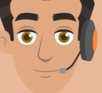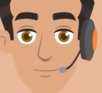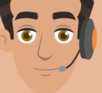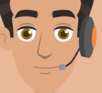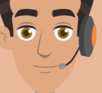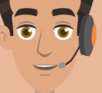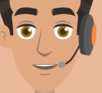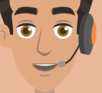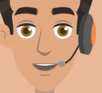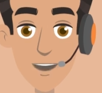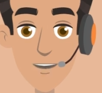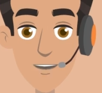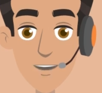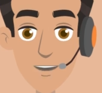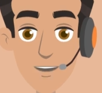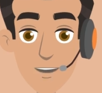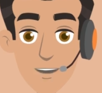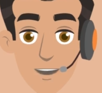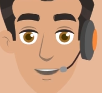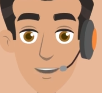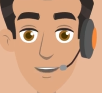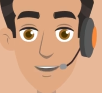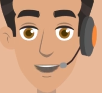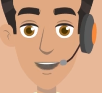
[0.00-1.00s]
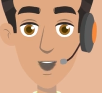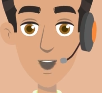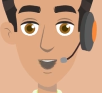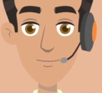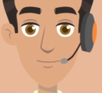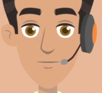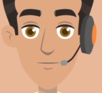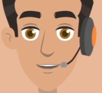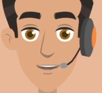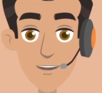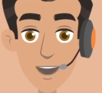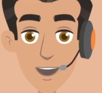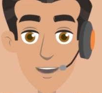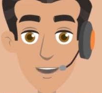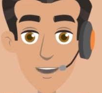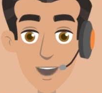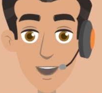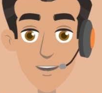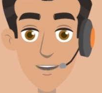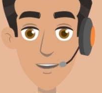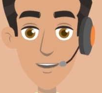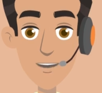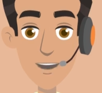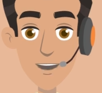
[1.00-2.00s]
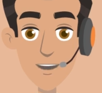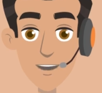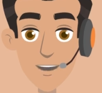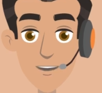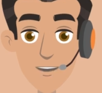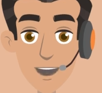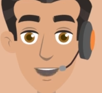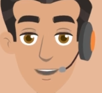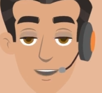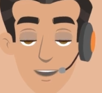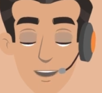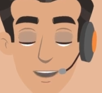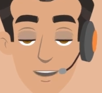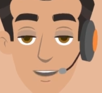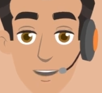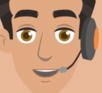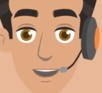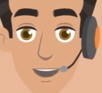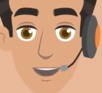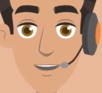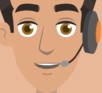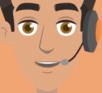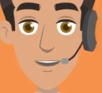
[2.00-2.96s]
As you are aware, our company operates in more than 10